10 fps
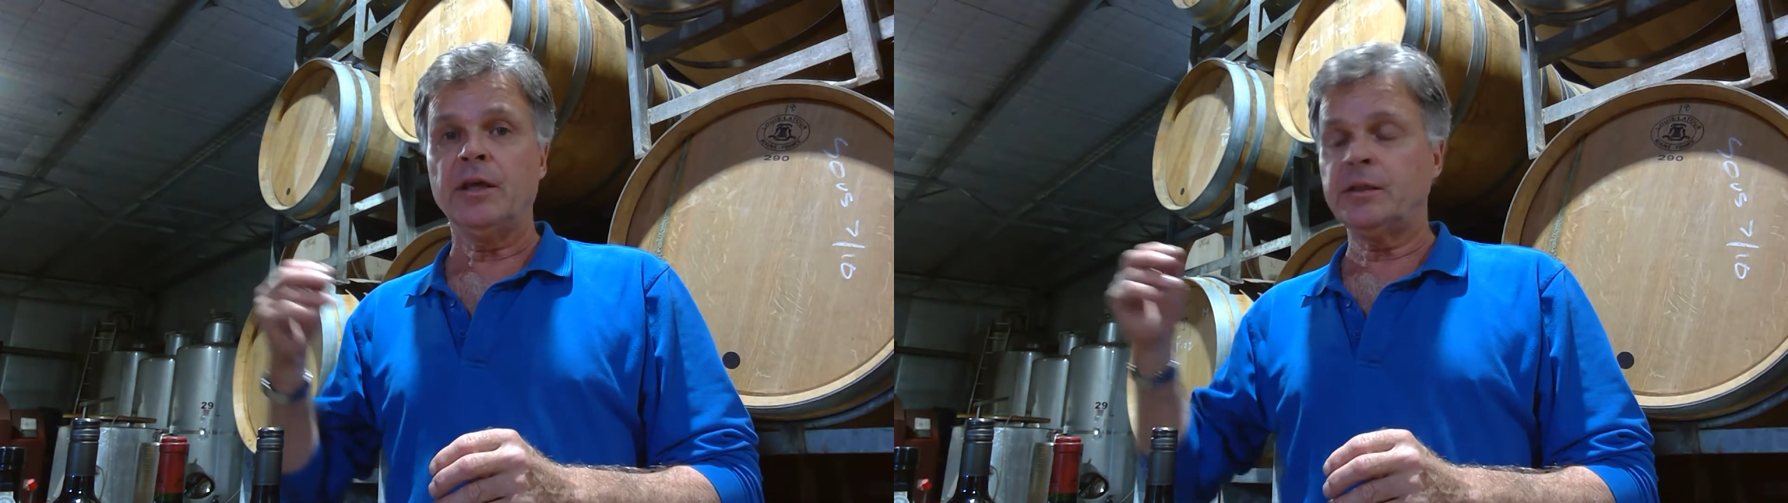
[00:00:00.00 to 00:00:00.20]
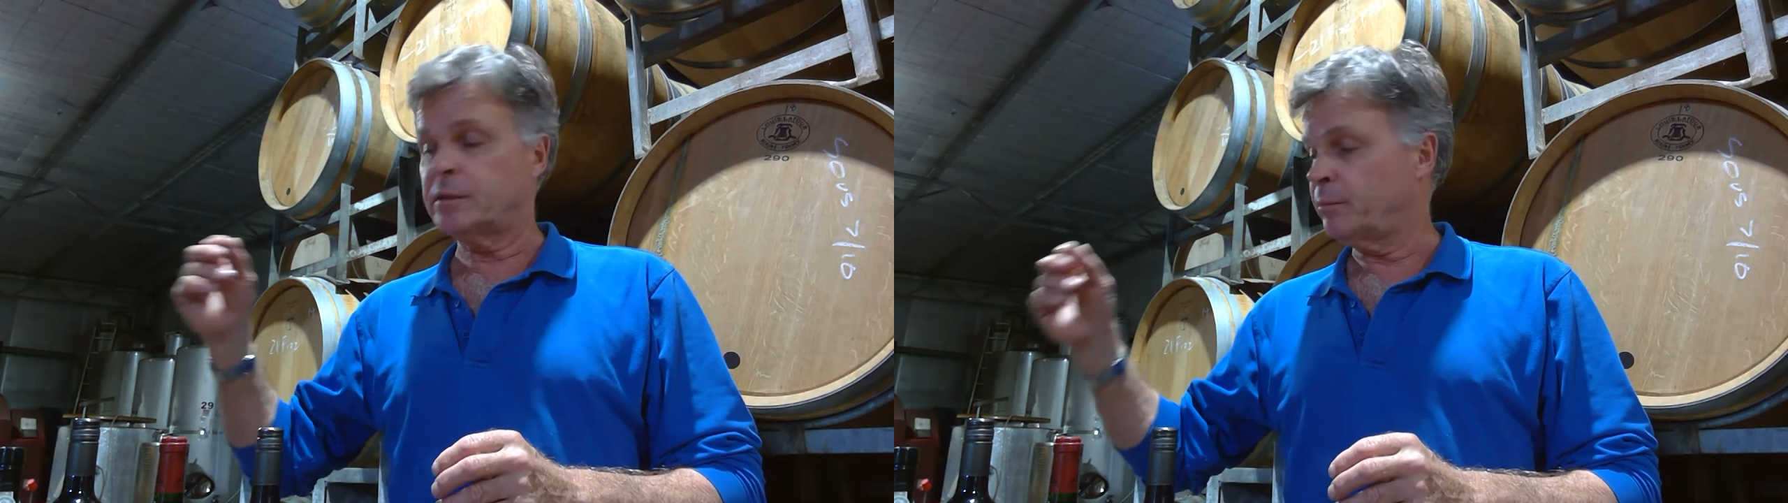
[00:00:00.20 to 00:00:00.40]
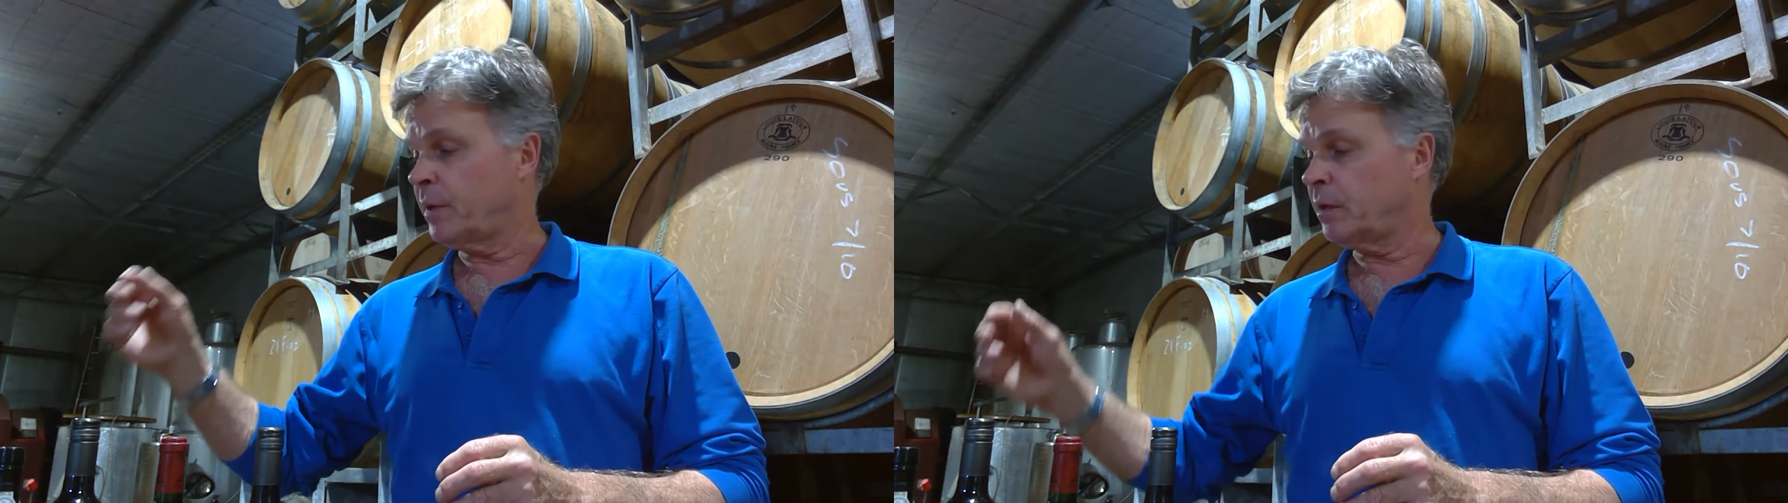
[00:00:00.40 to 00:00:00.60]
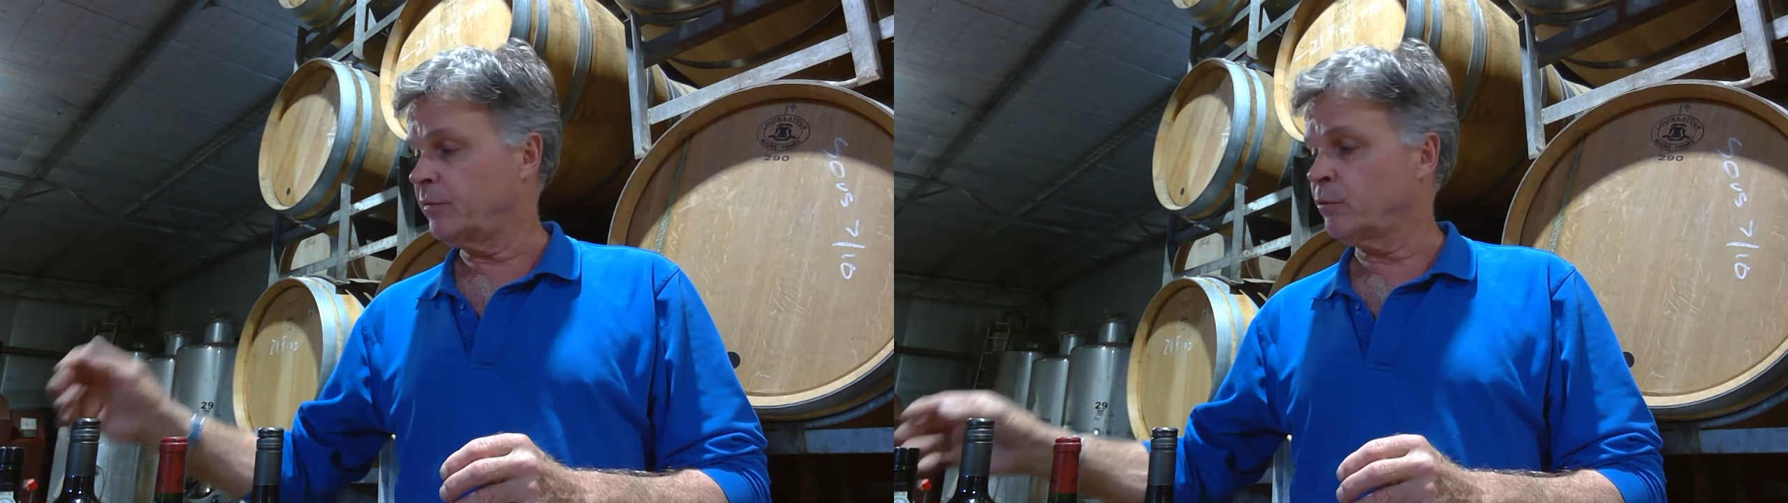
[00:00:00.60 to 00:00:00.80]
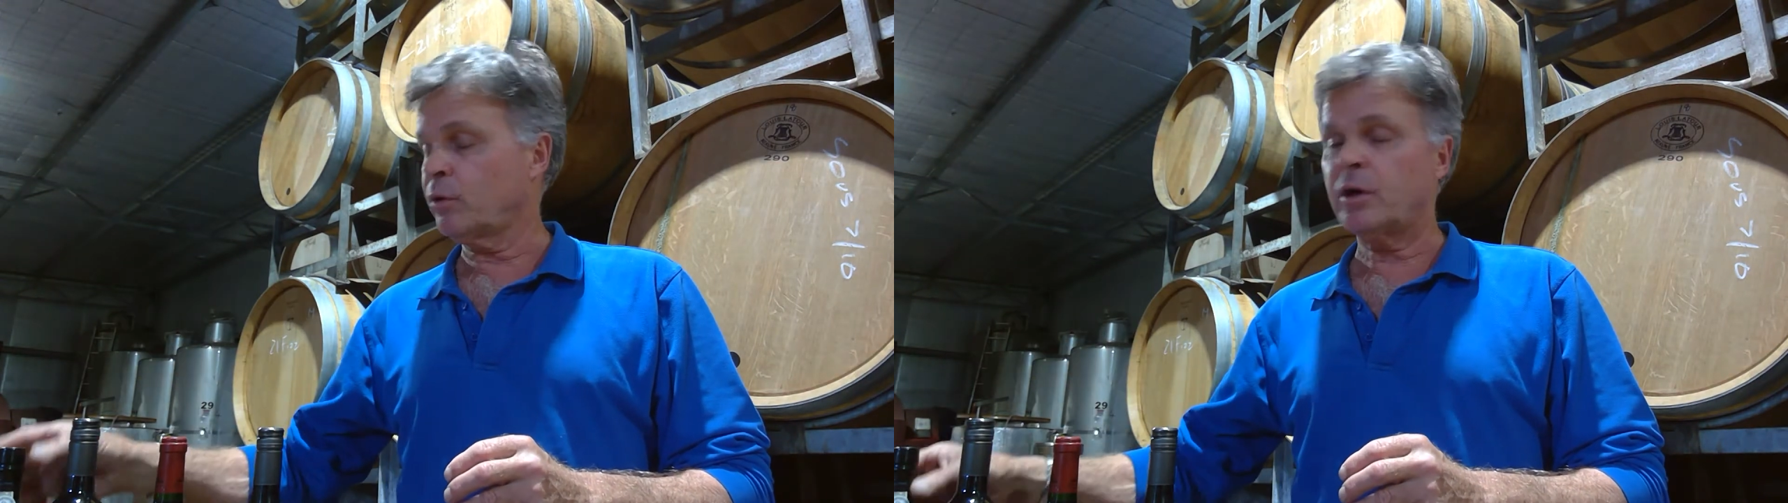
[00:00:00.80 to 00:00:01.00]
is the main
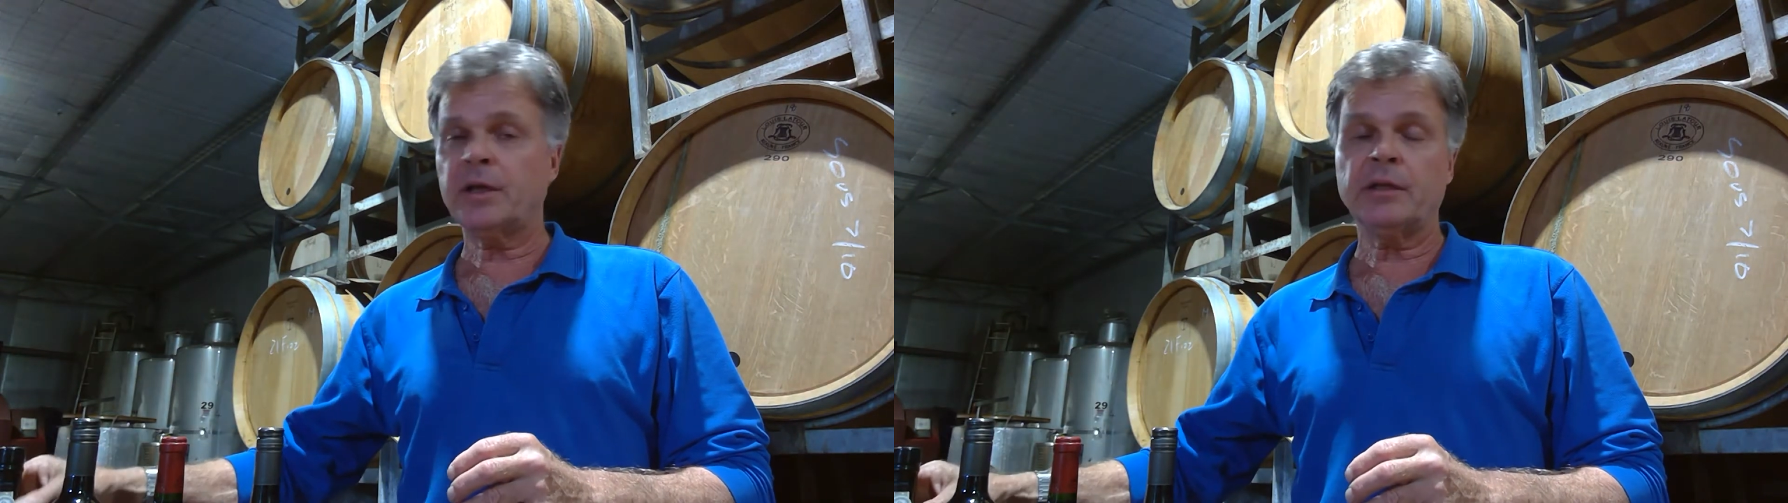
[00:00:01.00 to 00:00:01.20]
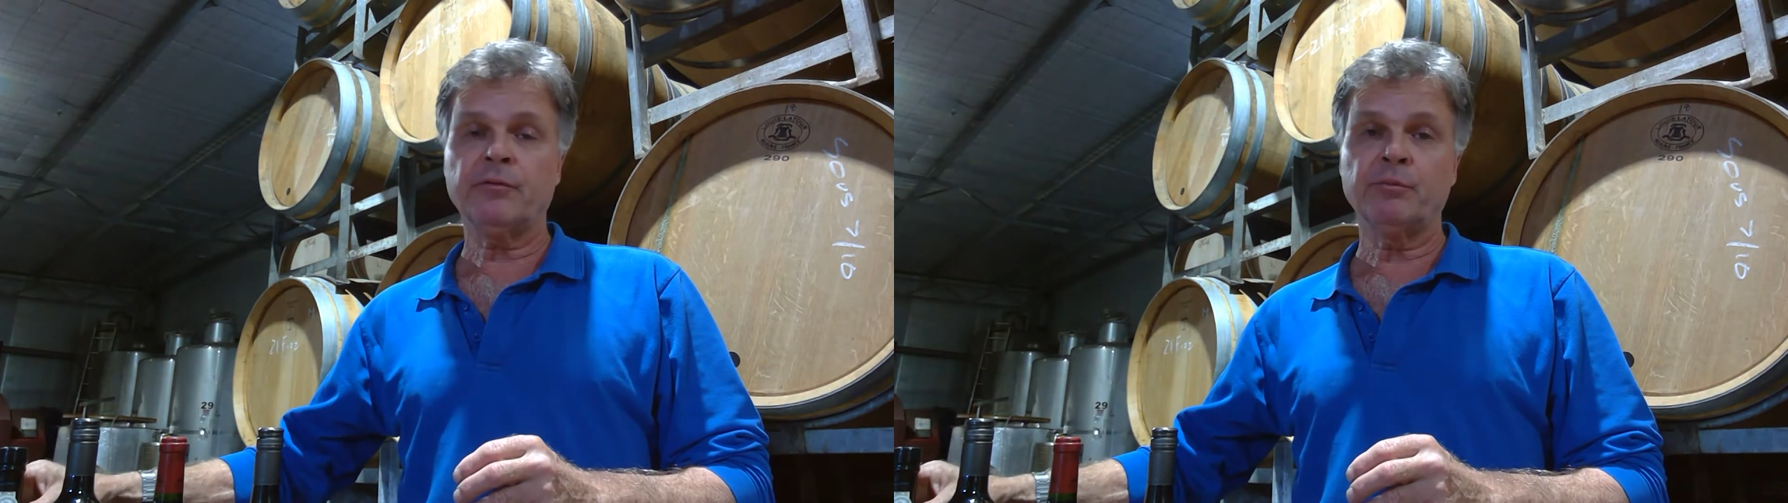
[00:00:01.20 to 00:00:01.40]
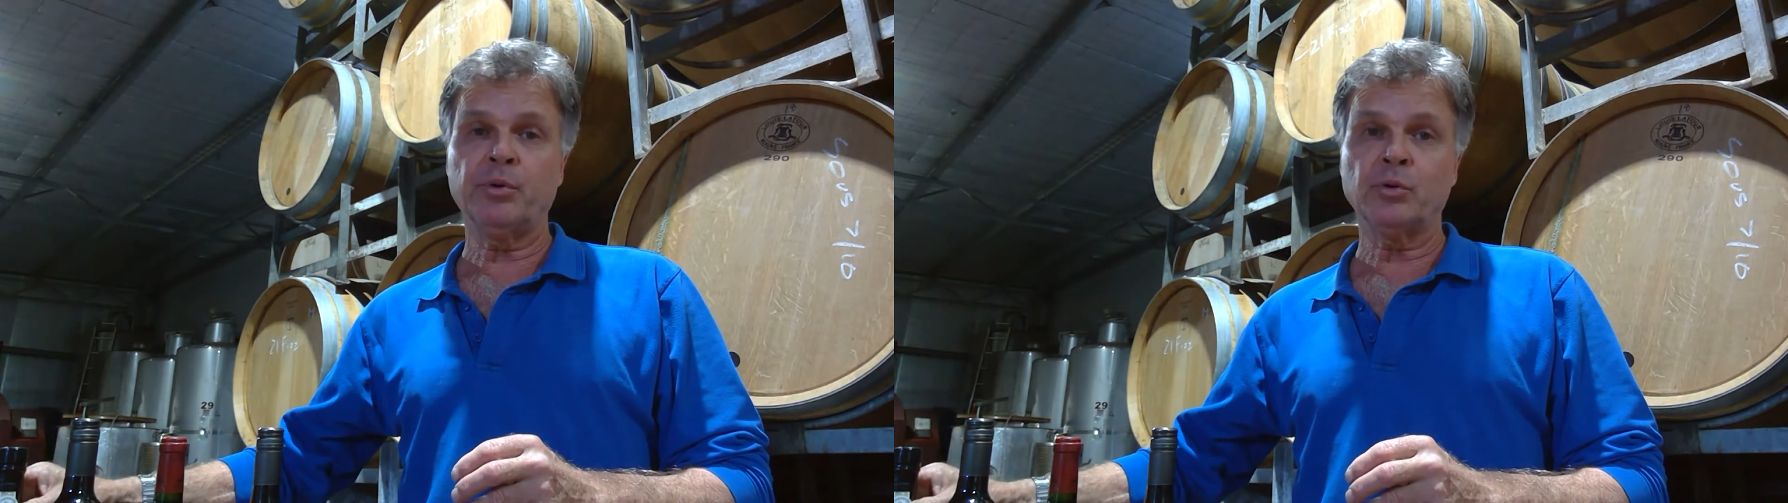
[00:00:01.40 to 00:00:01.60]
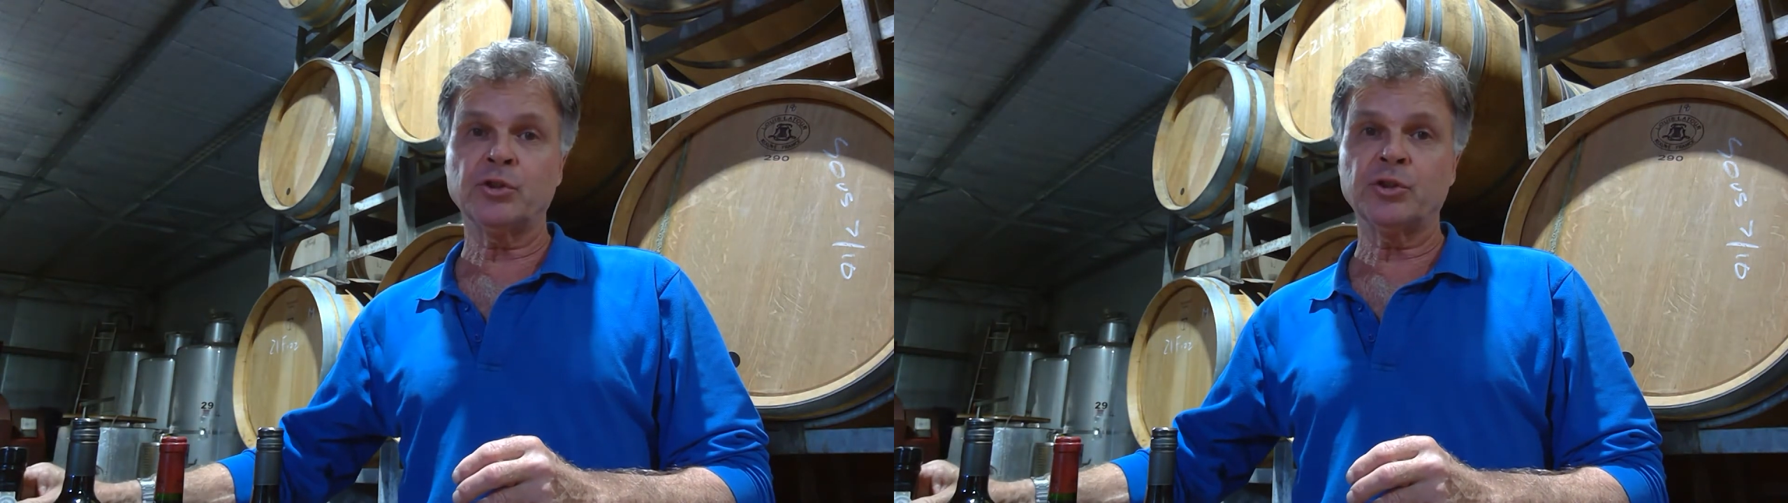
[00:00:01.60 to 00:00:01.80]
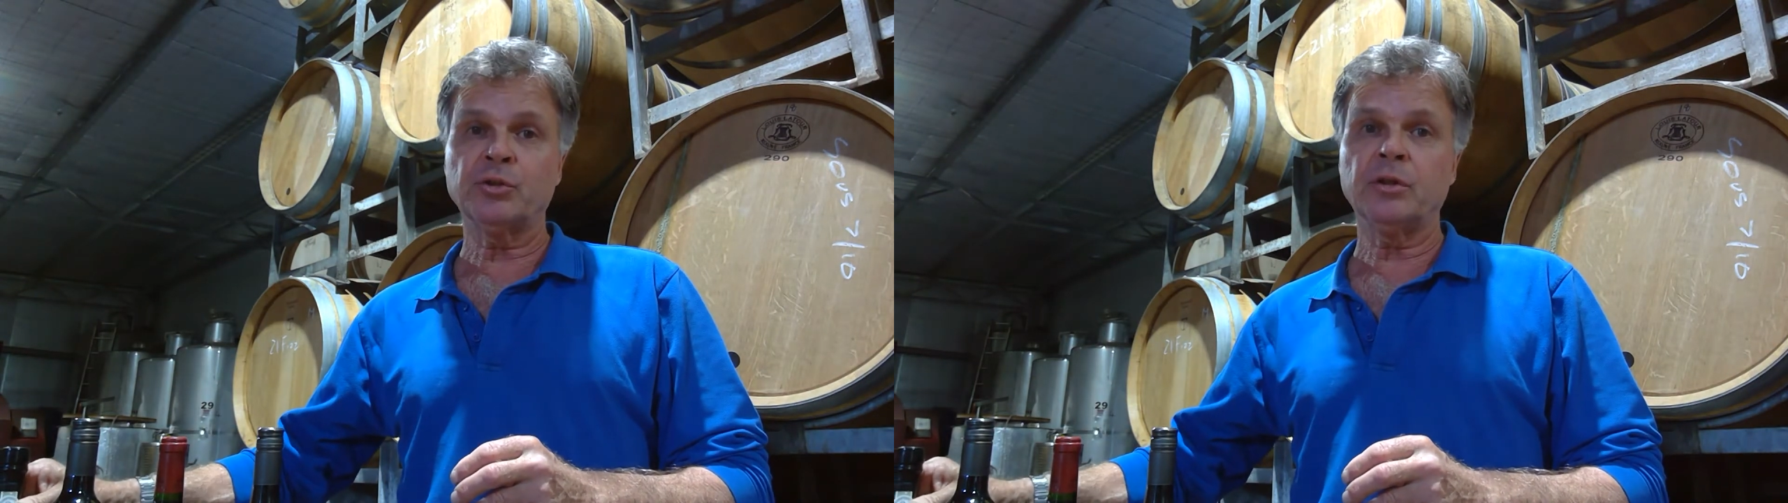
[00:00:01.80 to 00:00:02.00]
variety from
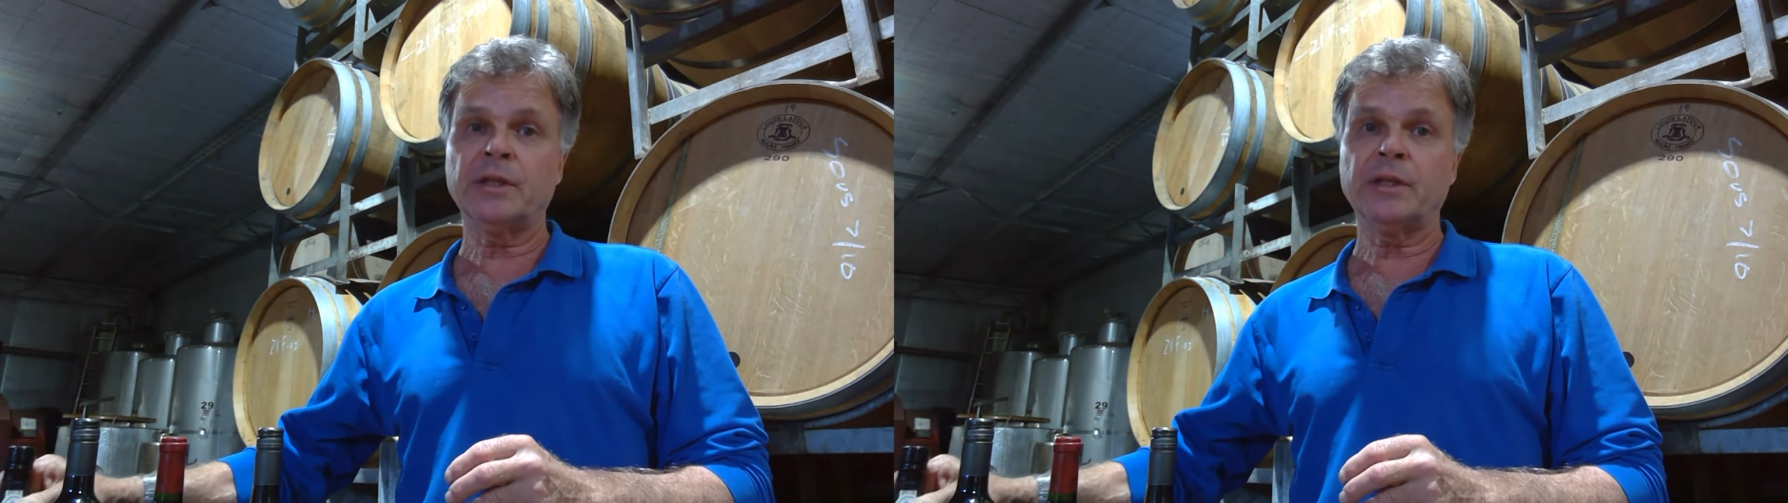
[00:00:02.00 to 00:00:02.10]
Portugal